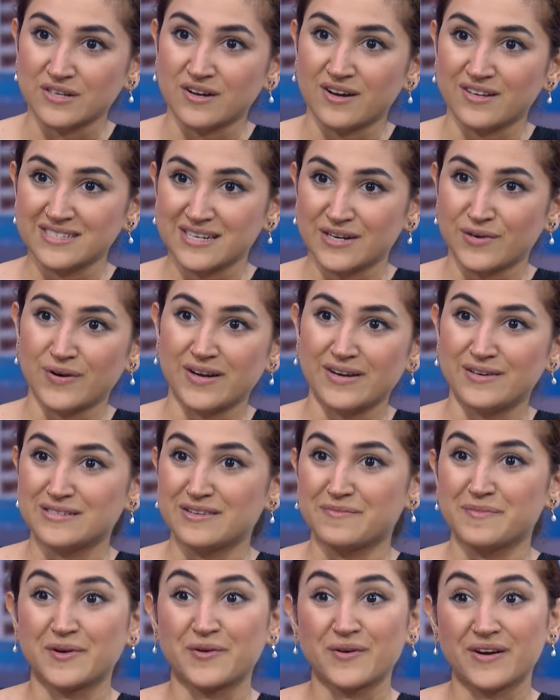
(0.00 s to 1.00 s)
Content creators
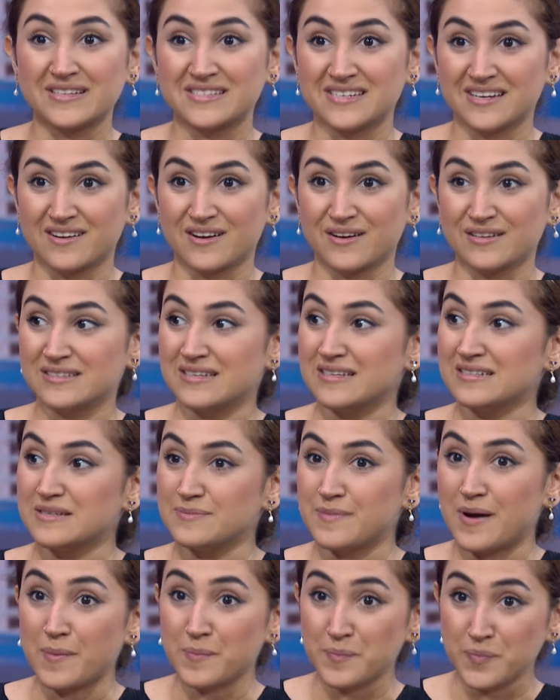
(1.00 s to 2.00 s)
have been creating content
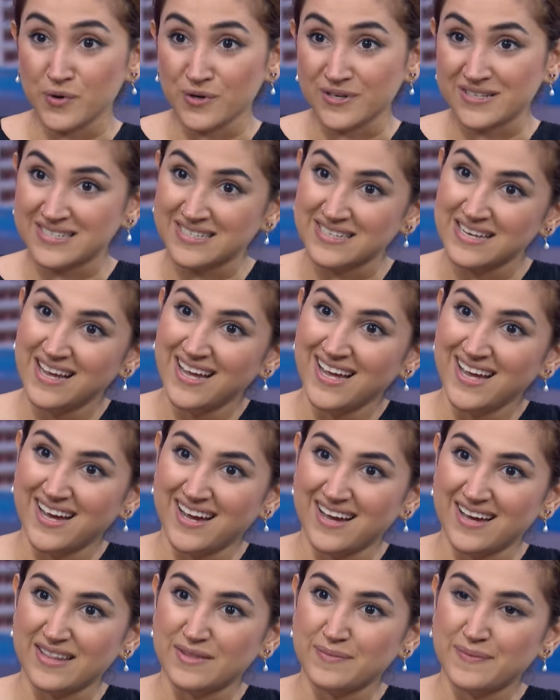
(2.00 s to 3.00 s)
about books
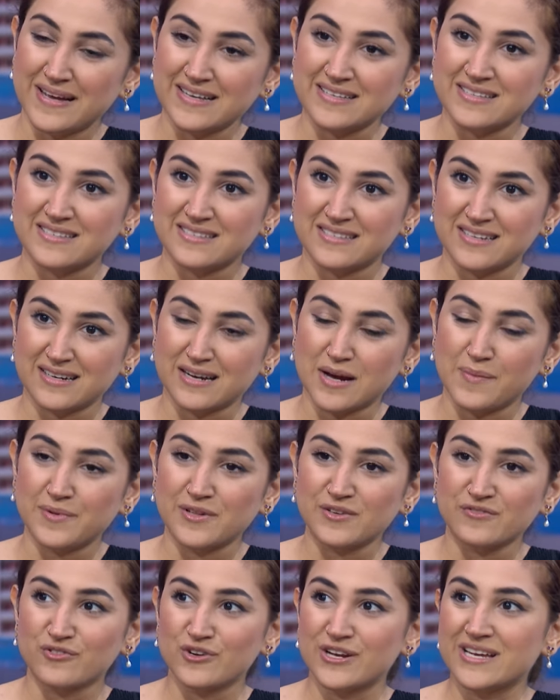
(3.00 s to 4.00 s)
the past couple
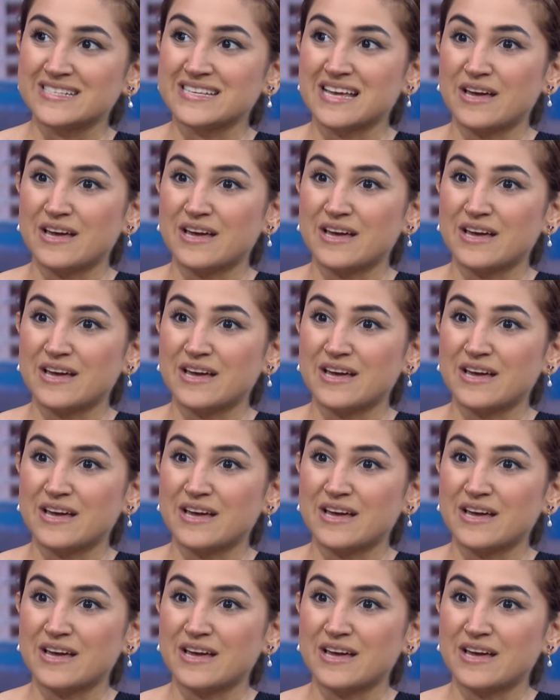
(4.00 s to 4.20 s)
of weeks,